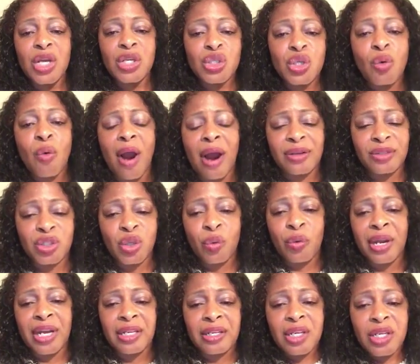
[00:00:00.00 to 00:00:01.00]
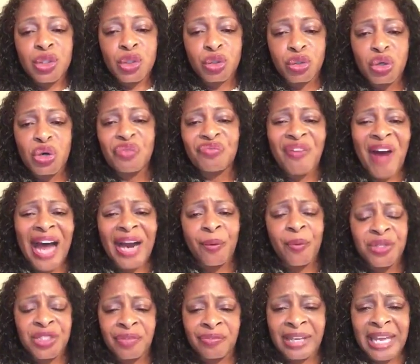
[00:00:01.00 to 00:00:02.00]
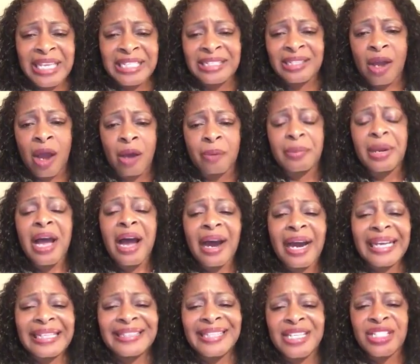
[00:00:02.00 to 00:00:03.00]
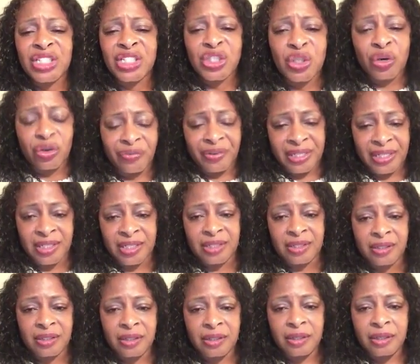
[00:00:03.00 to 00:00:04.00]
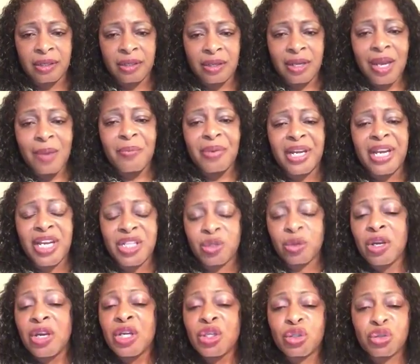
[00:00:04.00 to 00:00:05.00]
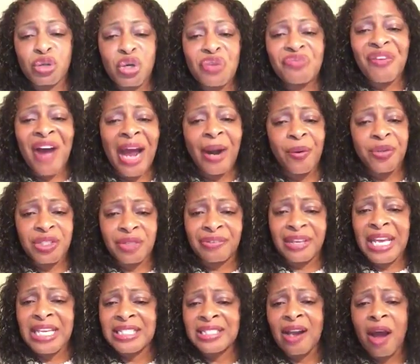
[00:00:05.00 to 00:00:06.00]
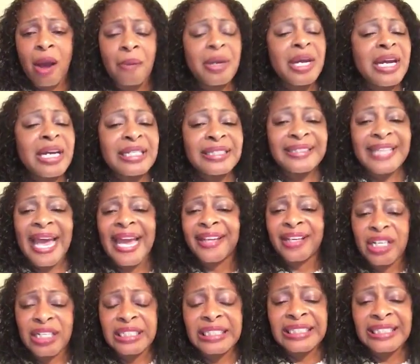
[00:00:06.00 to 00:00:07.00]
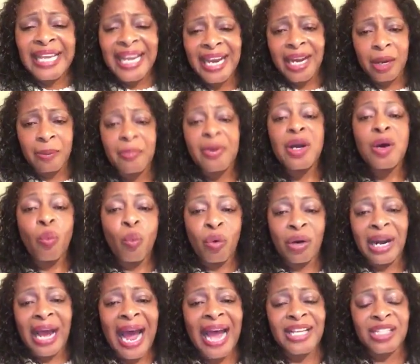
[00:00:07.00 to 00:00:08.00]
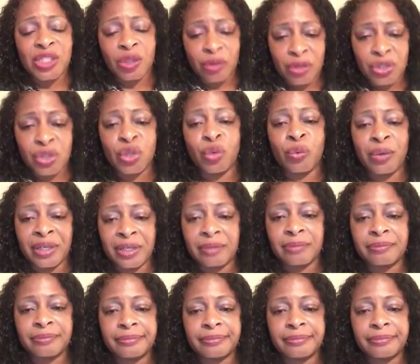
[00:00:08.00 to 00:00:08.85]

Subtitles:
you are doing true followers of Islam a disservice. Because true followers of Islam, they condemn what ISIL is doing.